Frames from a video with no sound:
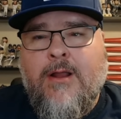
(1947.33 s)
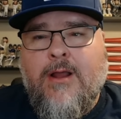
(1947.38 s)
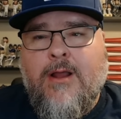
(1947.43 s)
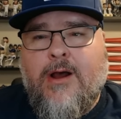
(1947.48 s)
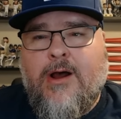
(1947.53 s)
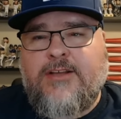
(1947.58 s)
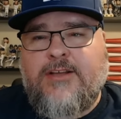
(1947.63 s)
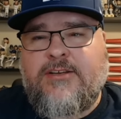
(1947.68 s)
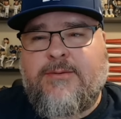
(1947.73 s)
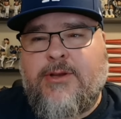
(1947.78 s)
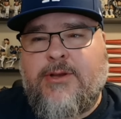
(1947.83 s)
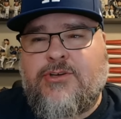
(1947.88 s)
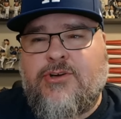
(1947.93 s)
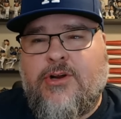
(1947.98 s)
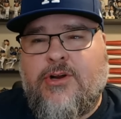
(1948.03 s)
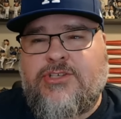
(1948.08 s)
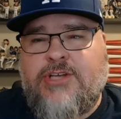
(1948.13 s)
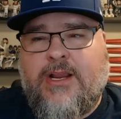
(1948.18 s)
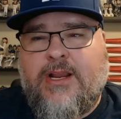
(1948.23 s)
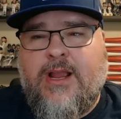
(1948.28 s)
Also, be
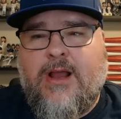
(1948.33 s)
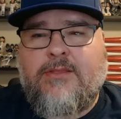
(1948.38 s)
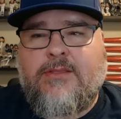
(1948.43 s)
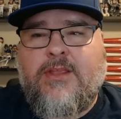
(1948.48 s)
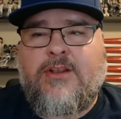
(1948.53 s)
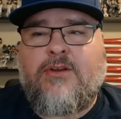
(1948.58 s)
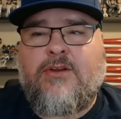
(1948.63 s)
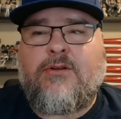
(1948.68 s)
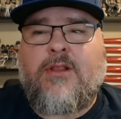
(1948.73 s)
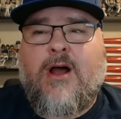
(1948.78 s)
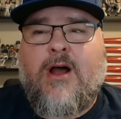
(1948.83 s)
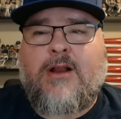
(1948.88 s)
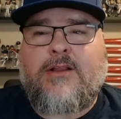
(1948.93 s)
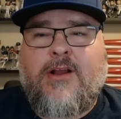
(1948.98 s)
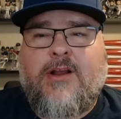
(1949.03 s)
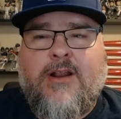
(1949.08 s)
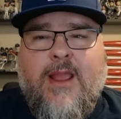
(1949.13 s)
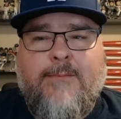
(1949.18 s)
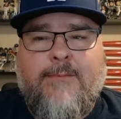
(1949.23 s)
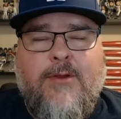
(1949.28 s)
sure to check out the new Locked
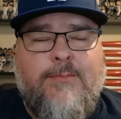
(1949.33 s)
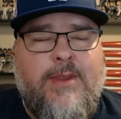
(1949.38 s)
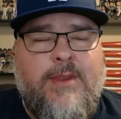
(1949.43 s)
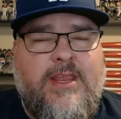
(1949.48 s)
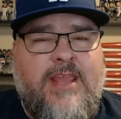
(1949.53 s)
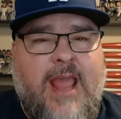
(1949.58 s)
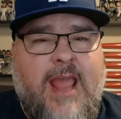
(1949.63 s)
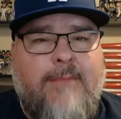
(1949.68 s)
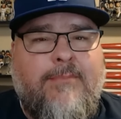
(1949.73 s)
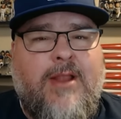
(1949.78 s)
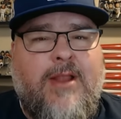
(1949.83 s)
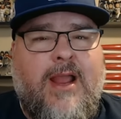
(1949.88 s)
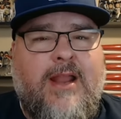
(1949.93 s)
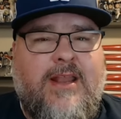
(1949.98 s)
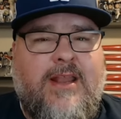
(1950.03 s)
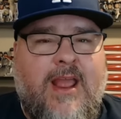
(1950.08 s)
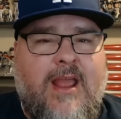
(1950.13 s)
On MLB Game Night,